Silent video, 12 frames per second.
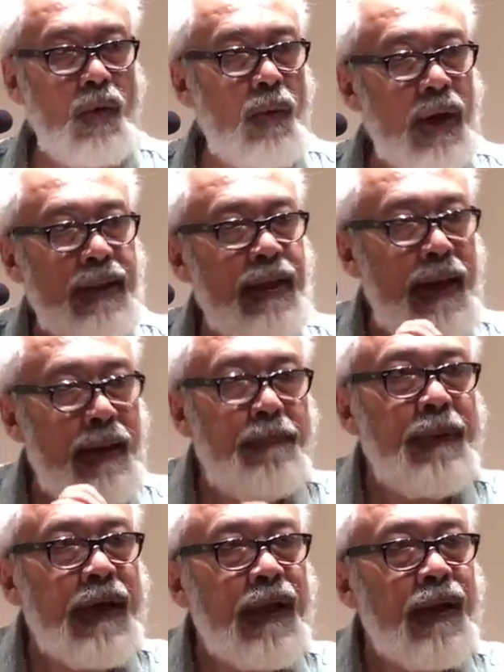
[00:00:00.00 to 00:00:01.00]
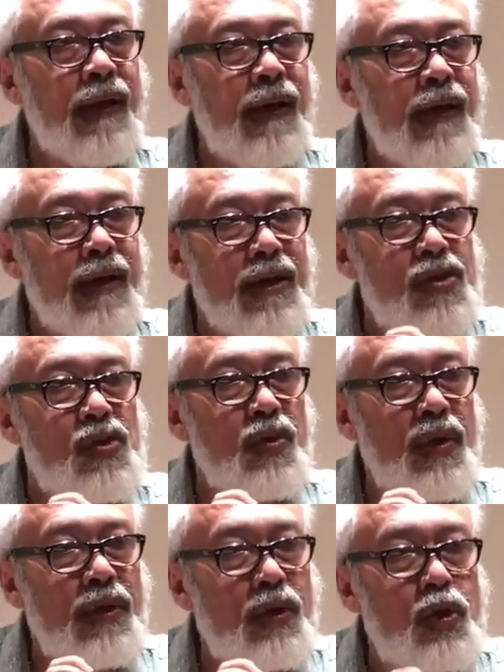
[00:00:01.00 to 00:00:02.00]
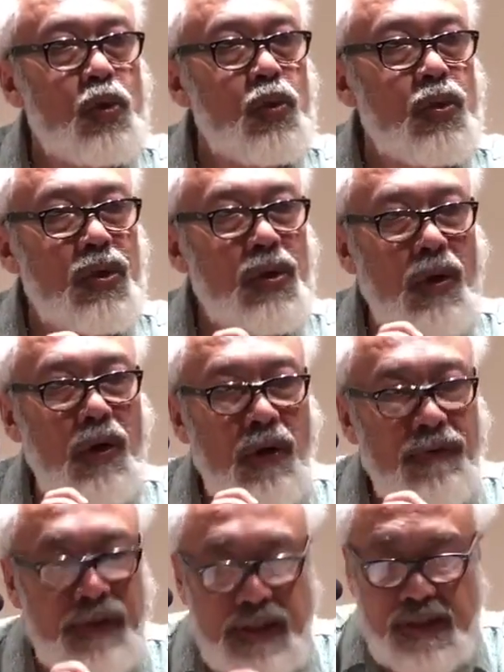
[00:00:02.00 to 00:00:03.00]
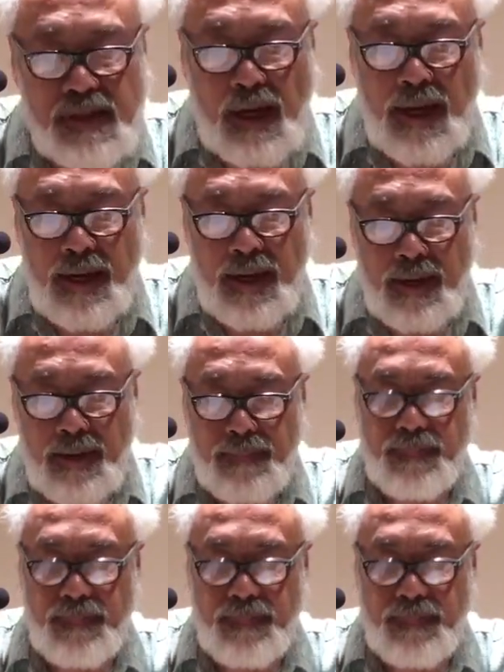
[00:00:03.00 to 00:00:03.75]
where the appeal is to the truth of desire.